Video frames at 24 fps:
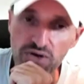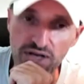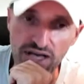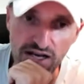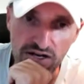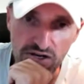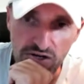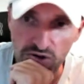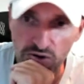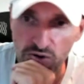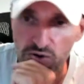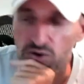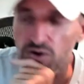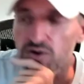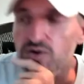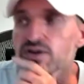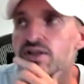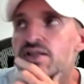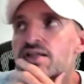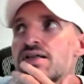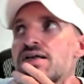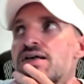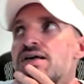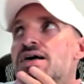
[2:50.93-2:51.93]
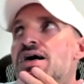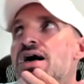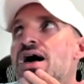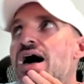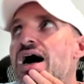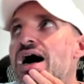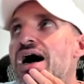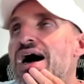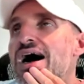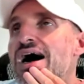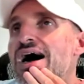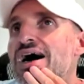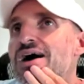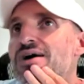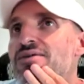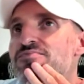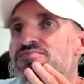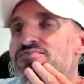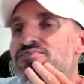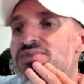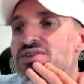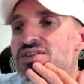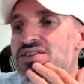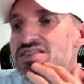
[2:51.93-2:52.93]
okay, cool.
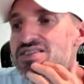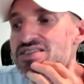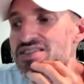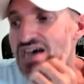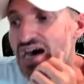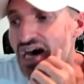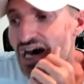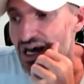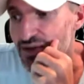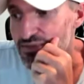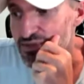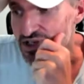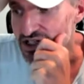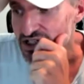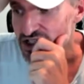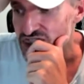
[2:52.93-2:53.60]
Um, time